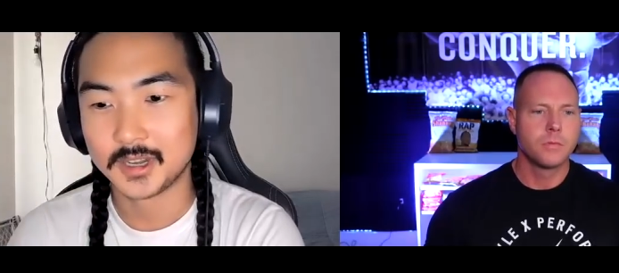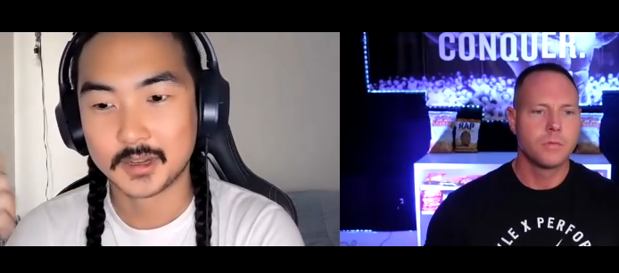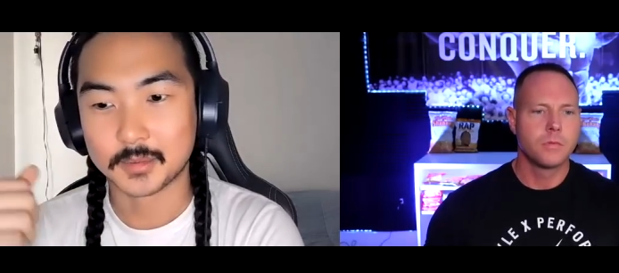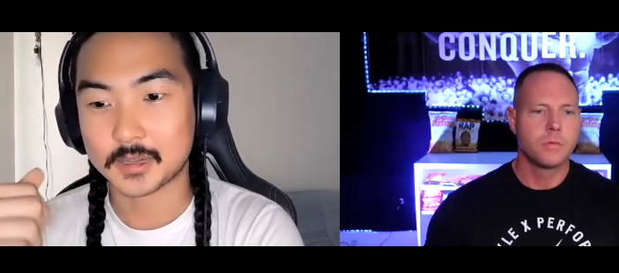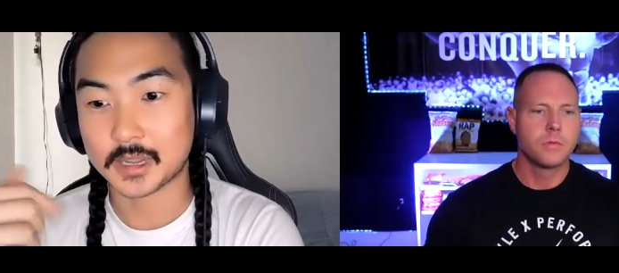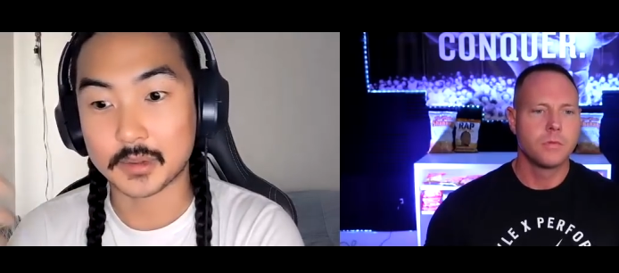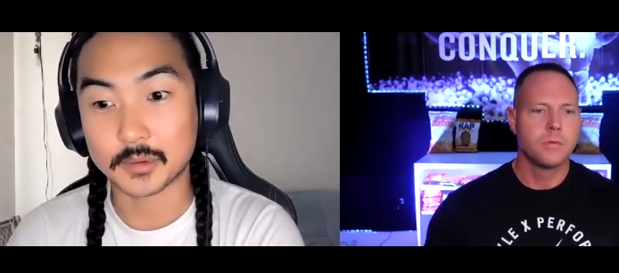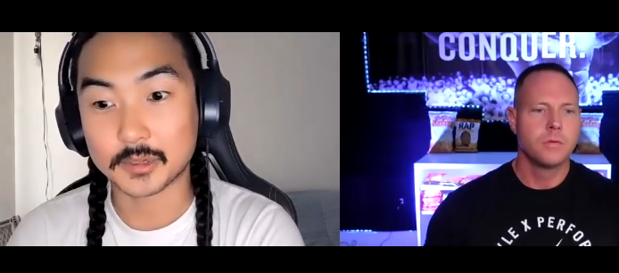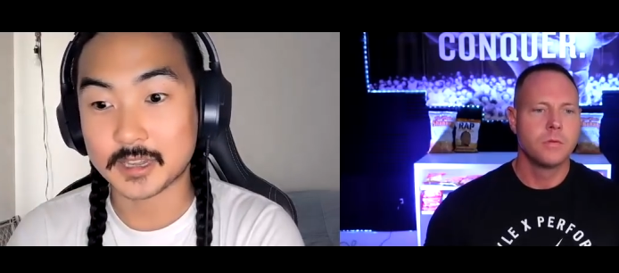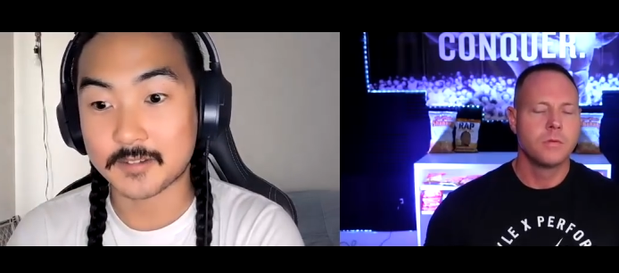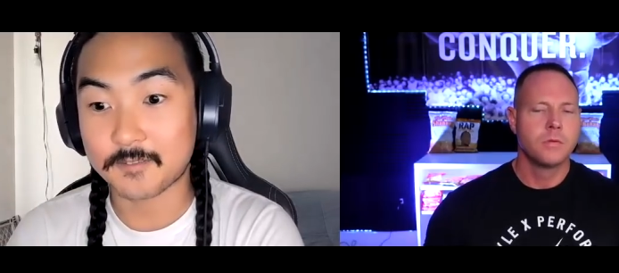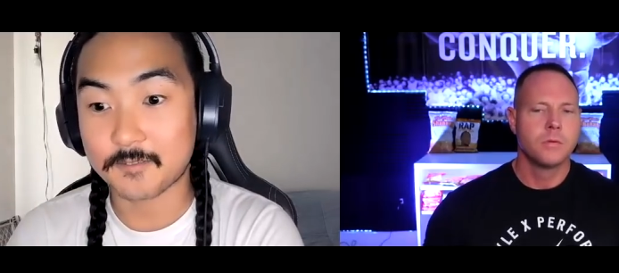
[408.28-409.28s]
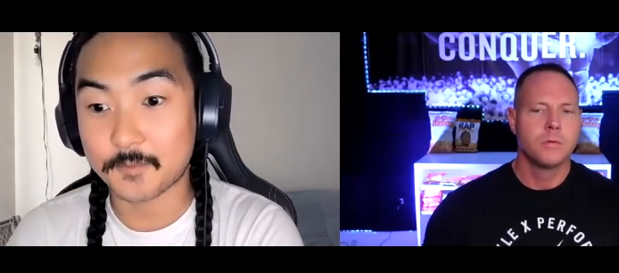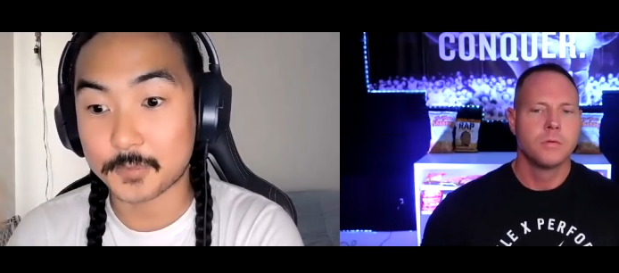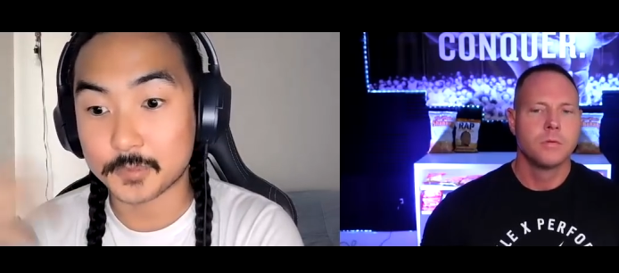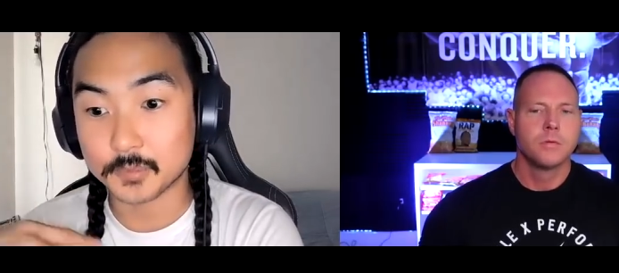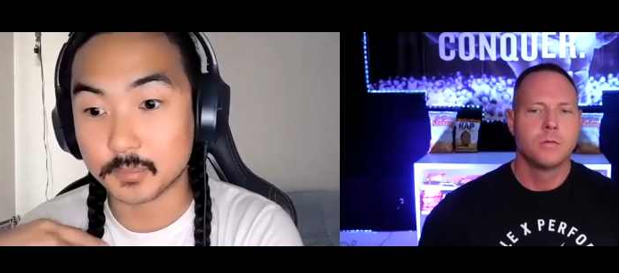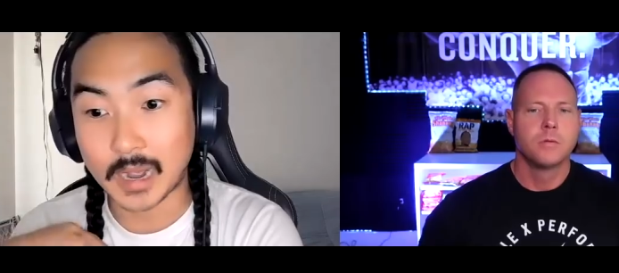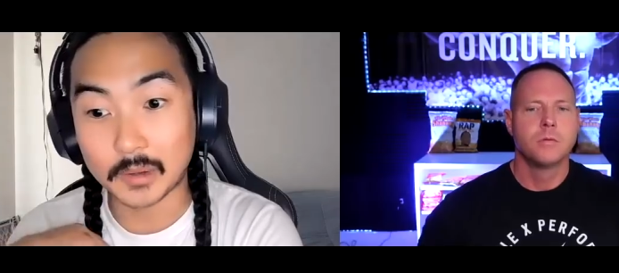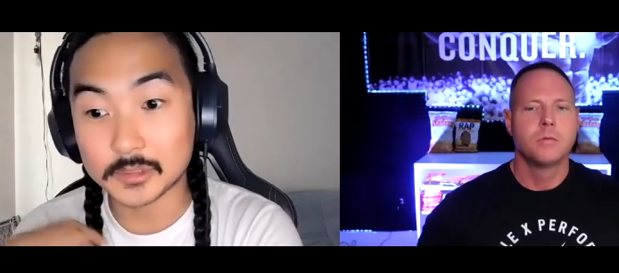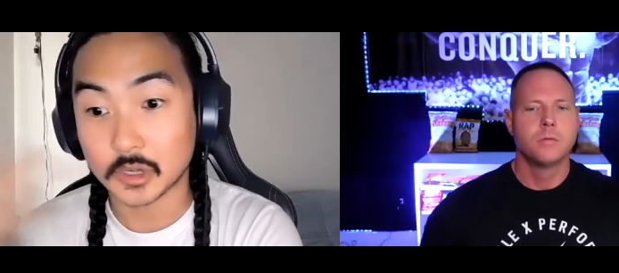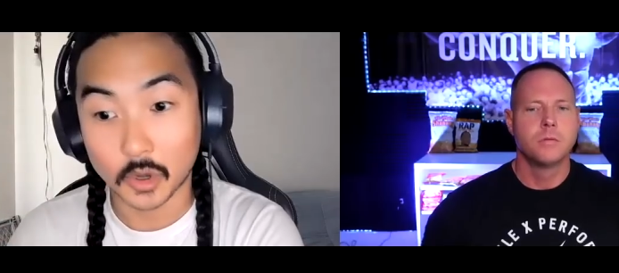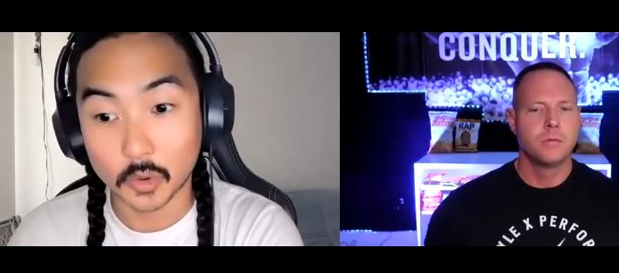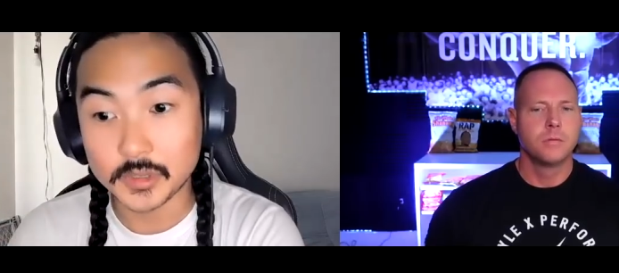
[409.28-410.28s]
Speaker 1: But yeah, it was like, I was
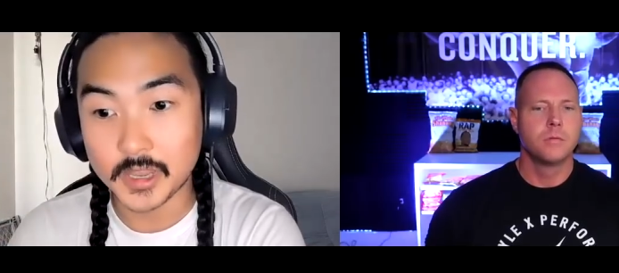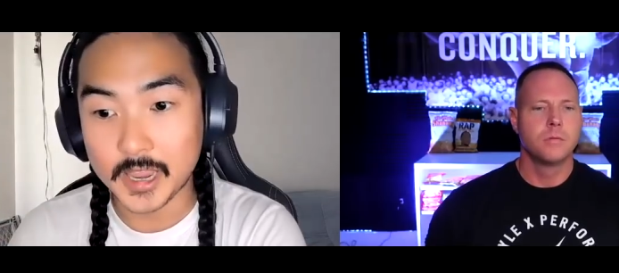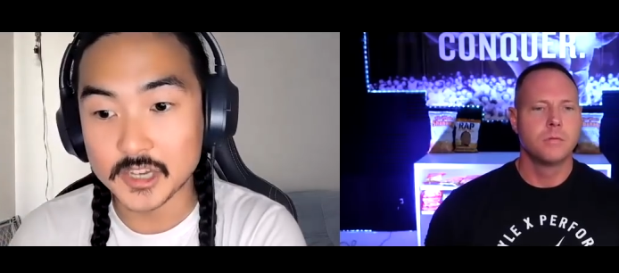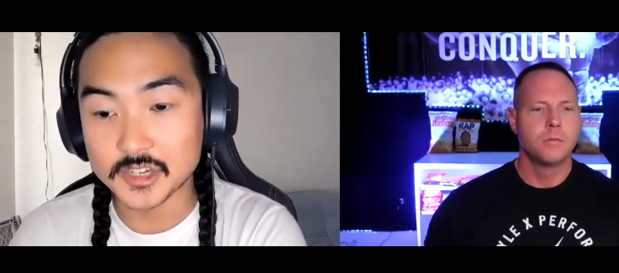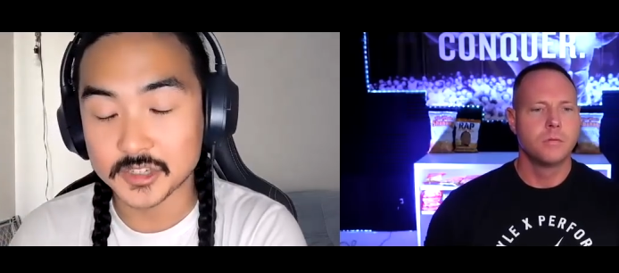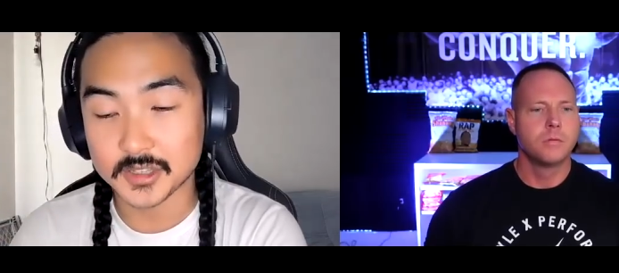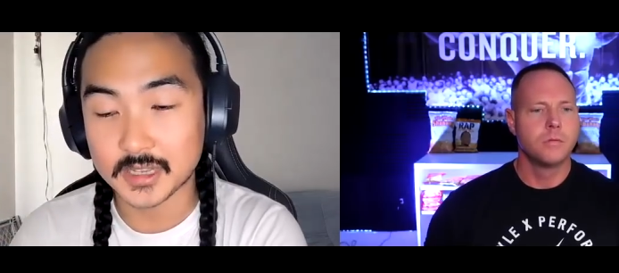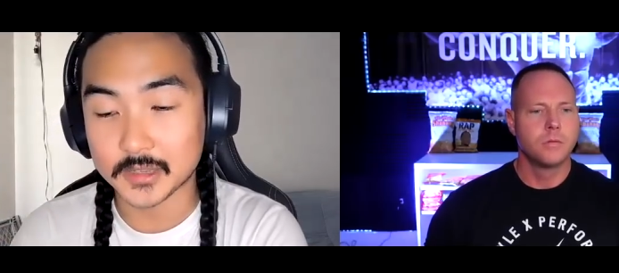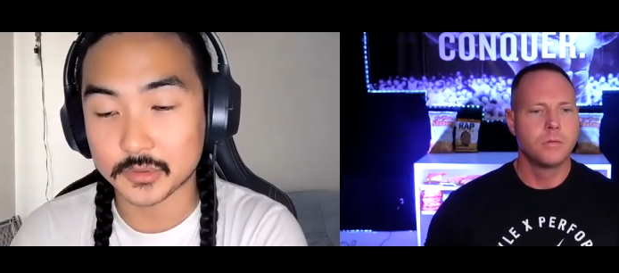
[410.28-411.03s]
the only Asian in that